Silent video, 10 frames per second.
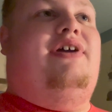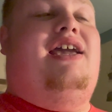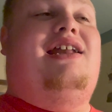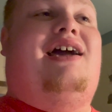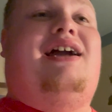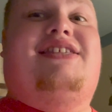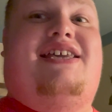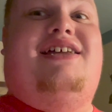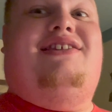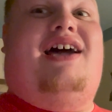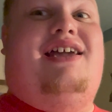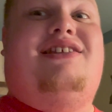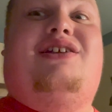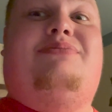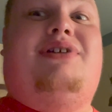and I
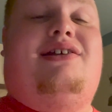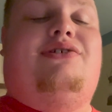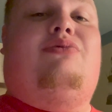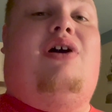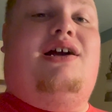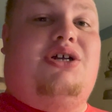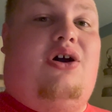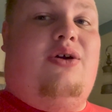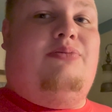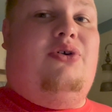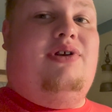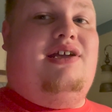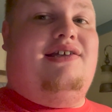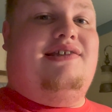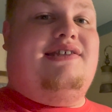ended up getting to watch
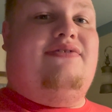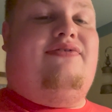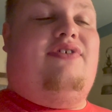Harmonious